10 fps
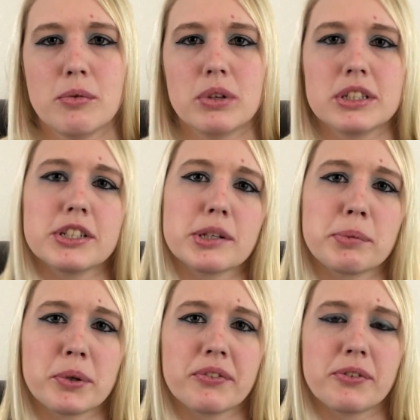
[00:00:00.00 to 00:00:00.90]
once you're
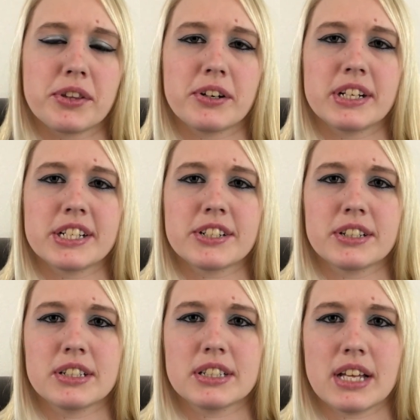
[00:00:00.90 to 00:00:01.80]
approved with your
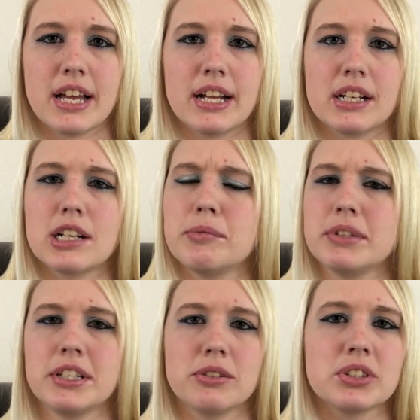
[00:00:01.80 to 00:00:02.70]
insurance and come
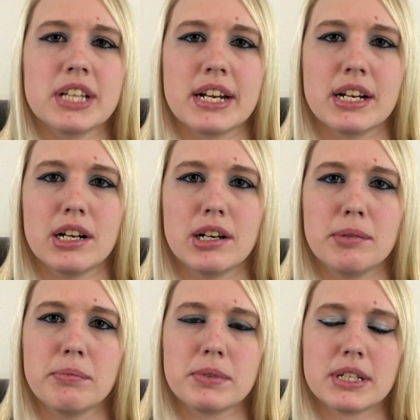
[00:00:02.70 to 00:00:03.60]
and, set
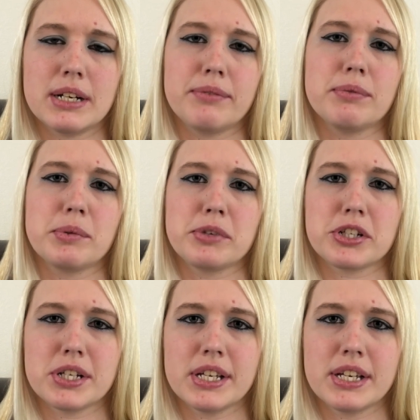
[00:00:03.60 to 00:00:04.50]
up the
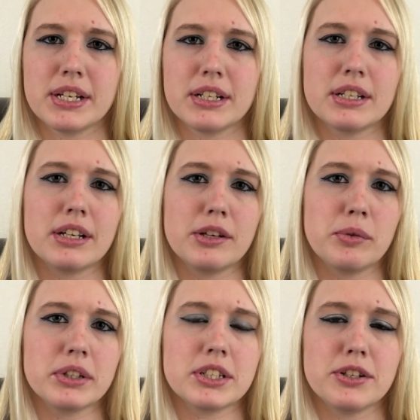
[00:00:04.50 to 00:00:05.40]
machine, tell
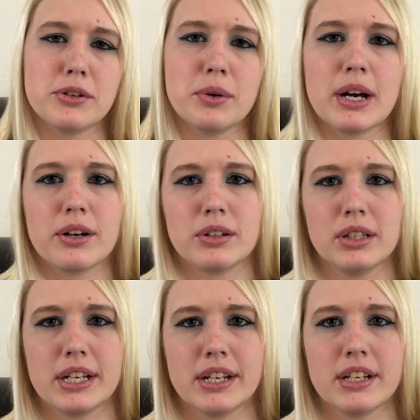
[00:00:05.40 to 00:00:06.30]
you what to do, how to
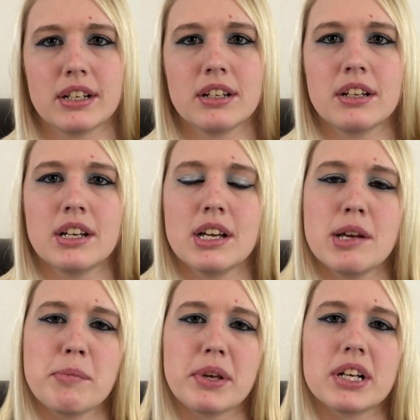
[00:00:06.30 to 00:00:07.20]
clean it,
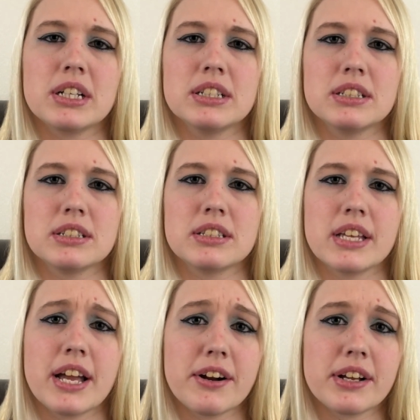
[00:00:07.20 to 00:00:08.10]
because
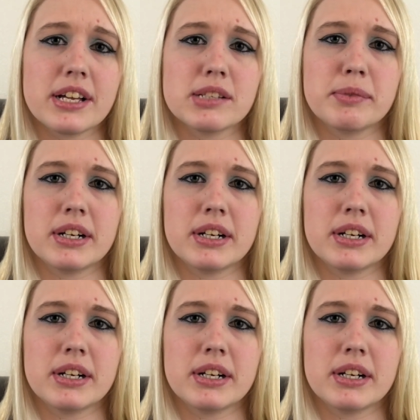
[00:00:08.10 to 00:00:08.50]
the Arikayce